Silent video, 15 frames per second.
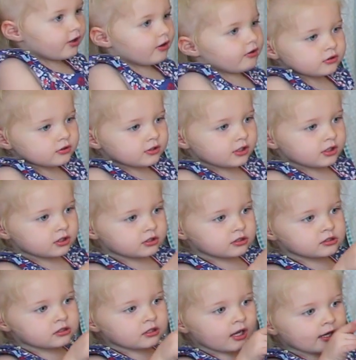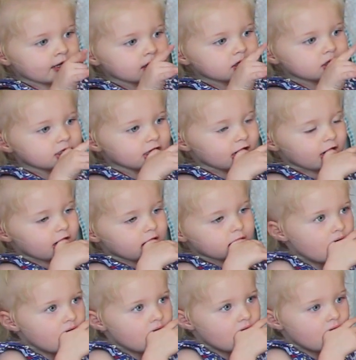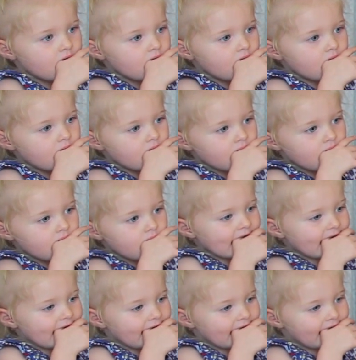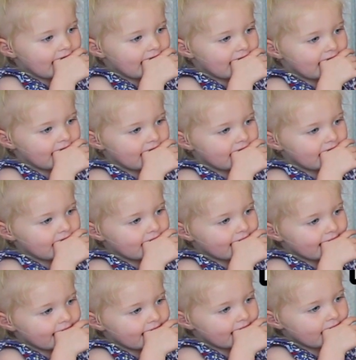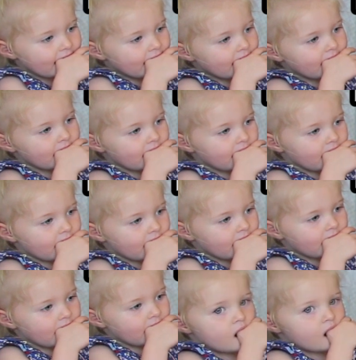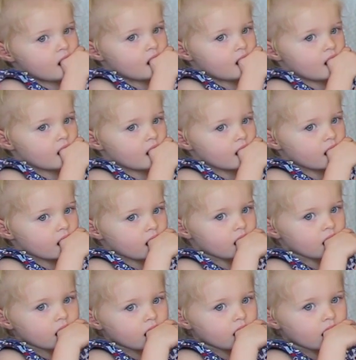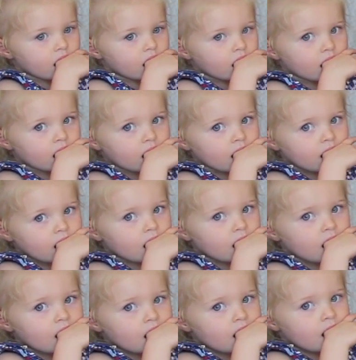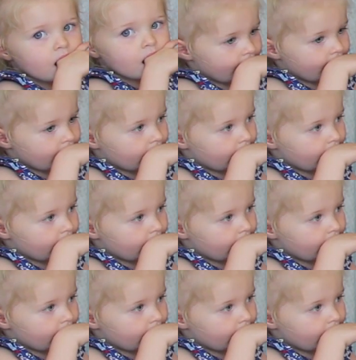This person isn't speaking.